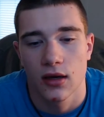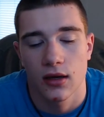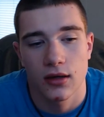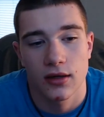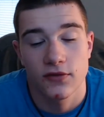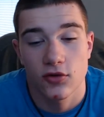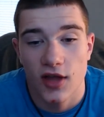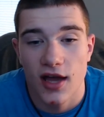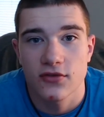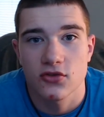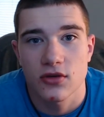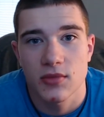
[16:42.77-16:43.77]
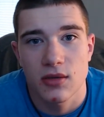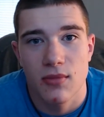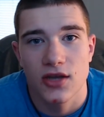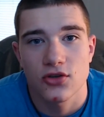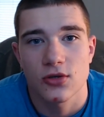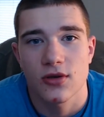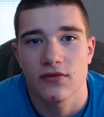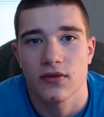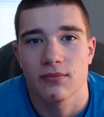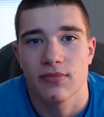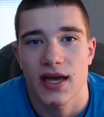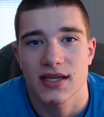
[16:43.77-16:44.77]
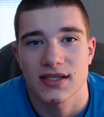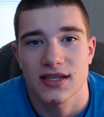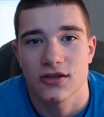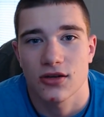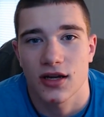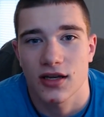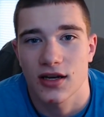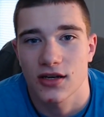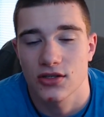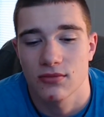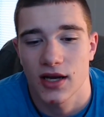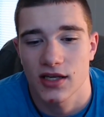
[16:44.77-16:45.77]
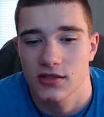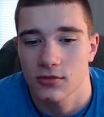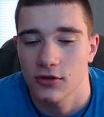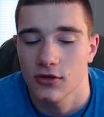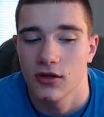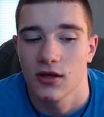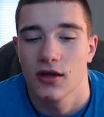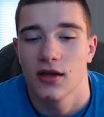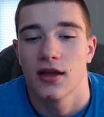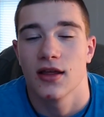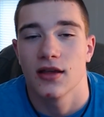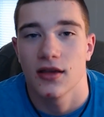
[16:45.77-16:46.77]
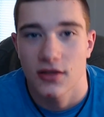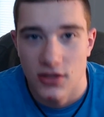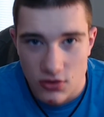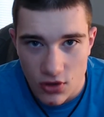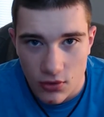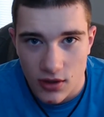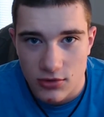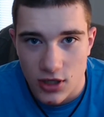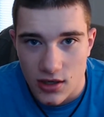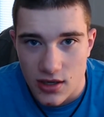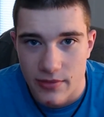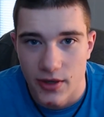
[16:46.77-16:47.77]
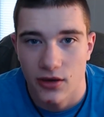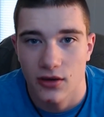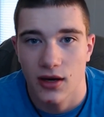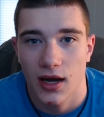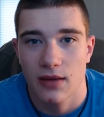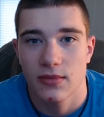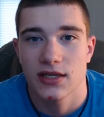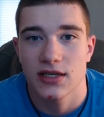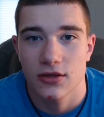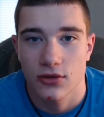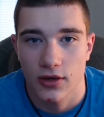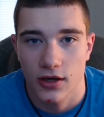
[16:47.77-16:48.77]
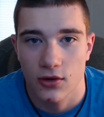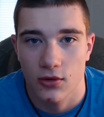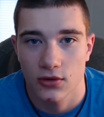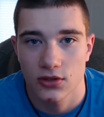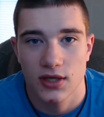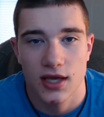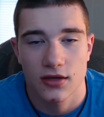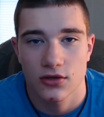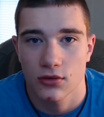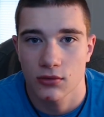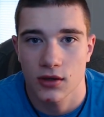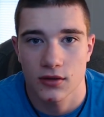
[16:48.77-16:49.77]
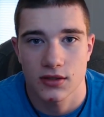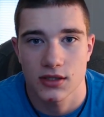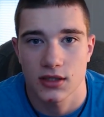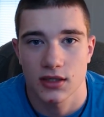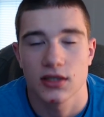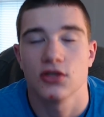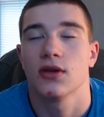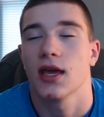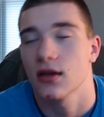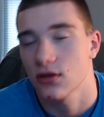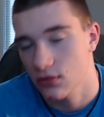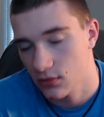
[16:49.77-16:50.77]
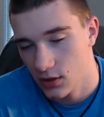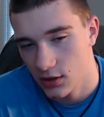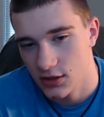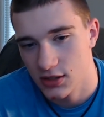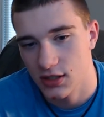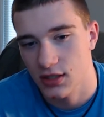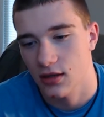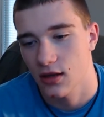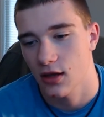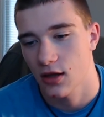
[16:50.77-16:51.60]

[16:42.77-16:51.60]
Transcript: If you're live streaming, make sure you have the best internet connection possible. You know what I'm talking about. I mean Ethernet cord. You can't do it wirelessly. You can do it wirelessly,